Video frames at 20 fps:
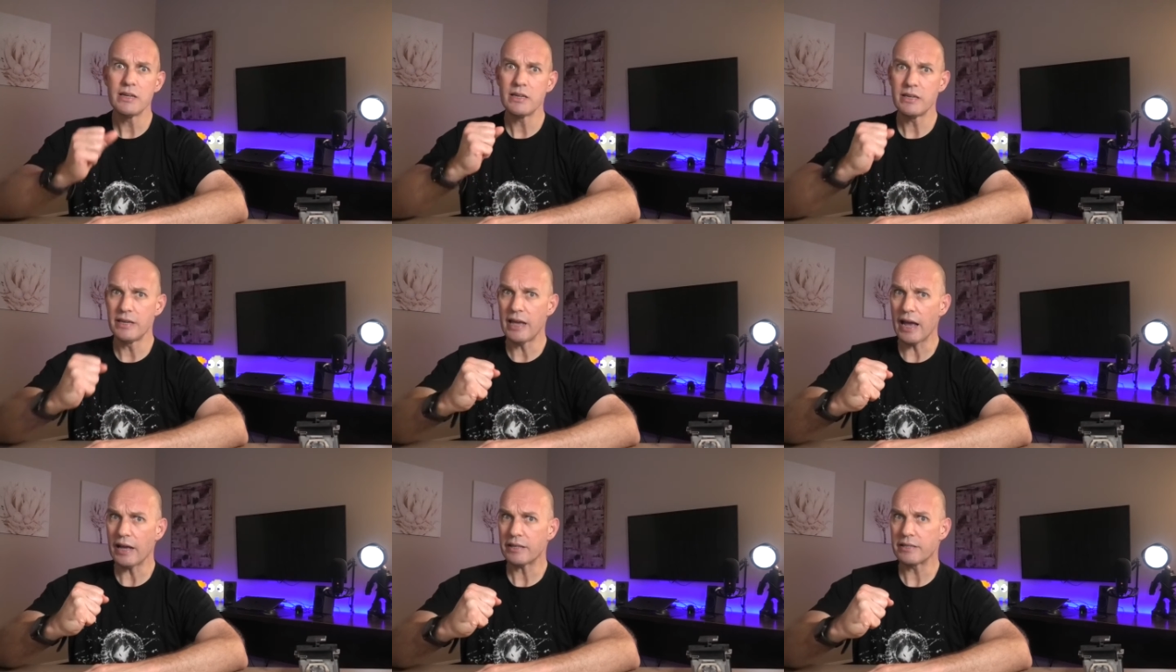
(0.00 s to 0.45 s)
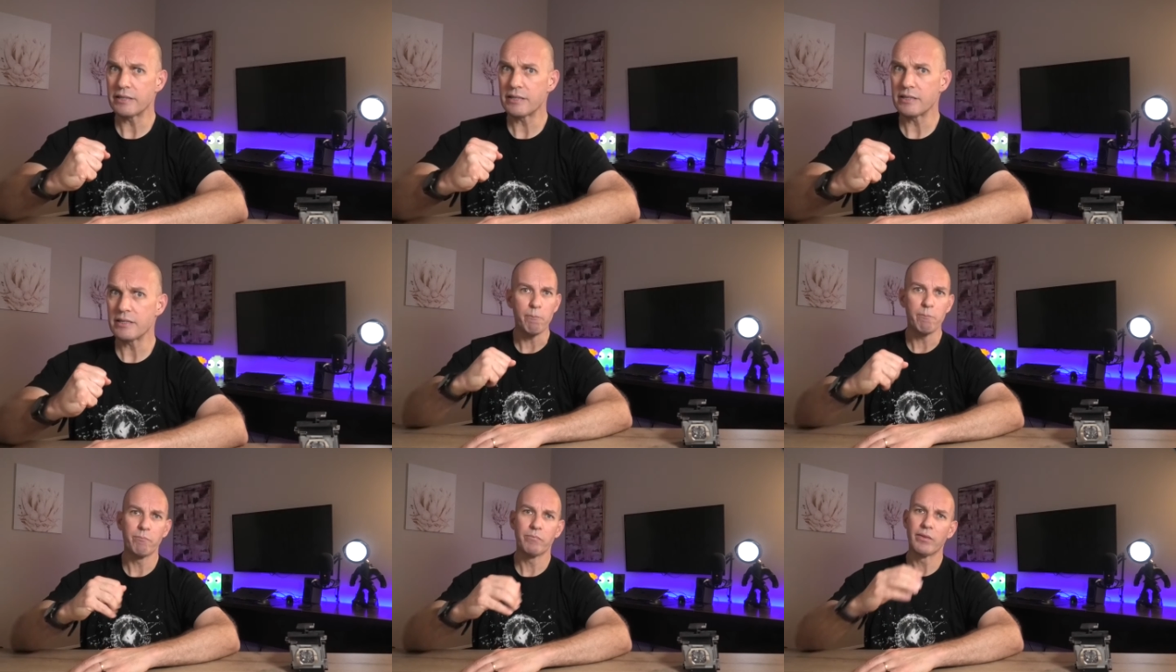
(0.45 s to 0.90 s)

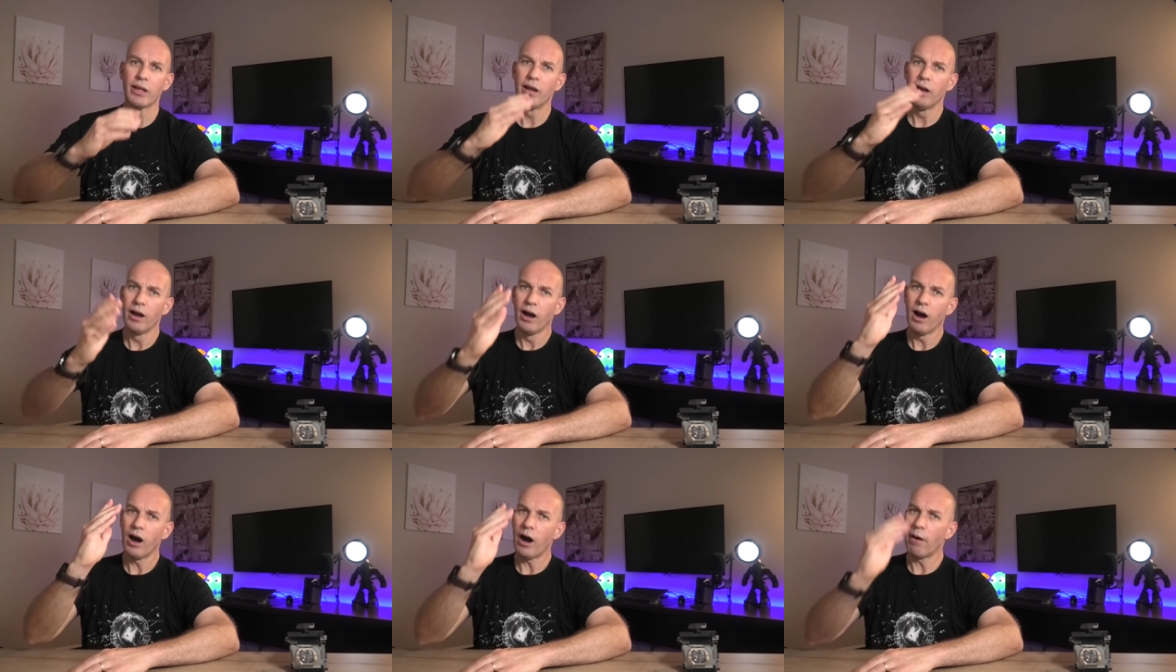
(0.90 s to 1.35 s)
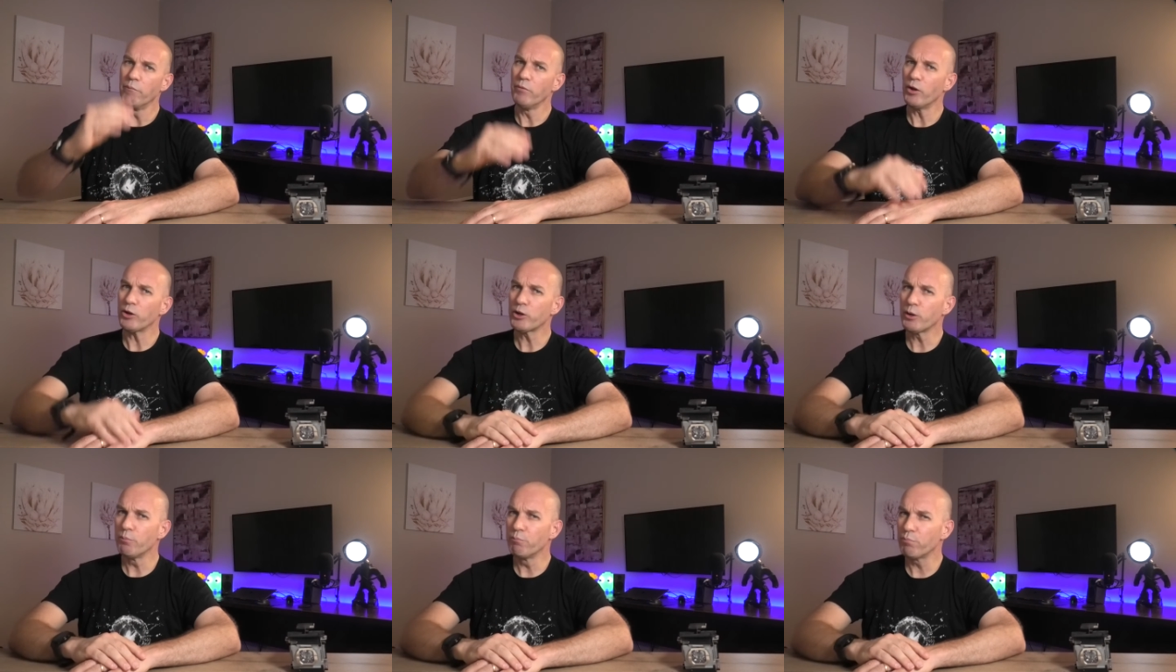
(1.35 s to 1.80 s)
Yes! I'm
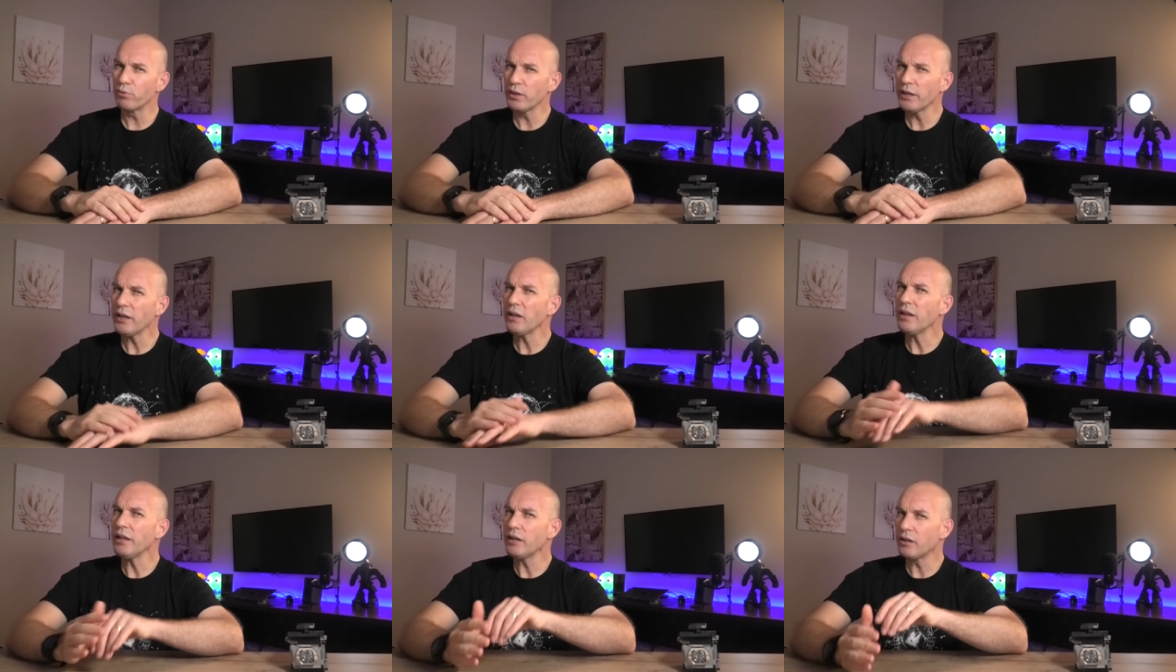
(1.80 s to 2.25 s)
not completely